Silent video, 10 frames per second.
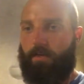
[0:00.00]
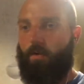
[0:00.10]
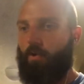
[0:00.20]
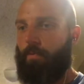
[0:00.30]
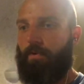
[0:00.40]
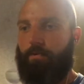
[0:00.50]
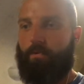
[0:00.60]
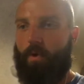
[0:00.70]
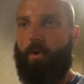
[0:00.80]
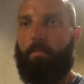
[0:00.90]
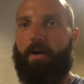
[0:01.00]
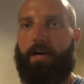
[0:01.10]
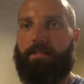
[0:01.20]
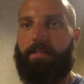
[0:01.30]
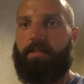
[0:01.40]
all the way through the whole
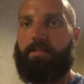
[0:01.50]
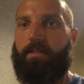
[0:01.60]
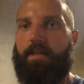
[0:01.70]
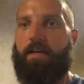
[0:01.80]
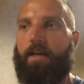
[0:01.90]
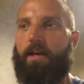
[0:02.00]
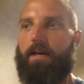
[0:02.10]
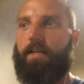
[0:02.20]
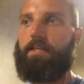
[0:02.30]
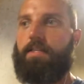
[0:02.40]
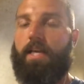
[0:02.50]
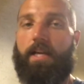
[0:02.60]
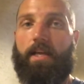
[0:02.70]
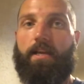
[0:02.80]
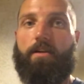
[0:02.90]
process, into
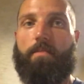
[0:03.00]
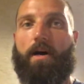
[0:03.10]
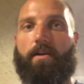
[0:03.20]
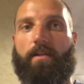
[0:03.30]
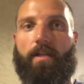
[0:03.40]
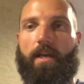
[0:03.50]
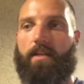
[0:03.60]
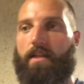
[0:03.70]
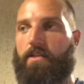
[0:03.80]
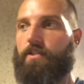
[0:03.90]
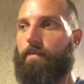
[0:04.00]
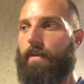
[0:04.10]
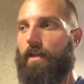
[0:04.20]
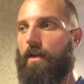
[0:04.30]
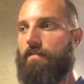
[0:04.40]
getting it in a bottle and then
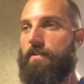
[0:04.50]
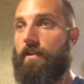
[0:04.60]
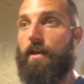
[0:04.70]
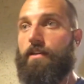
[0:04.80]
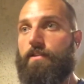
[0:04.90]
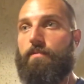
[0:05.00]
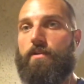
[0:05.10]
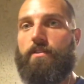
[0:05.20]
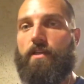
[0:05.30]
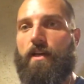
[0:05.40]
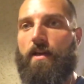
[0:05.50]
shipping it off to the customers,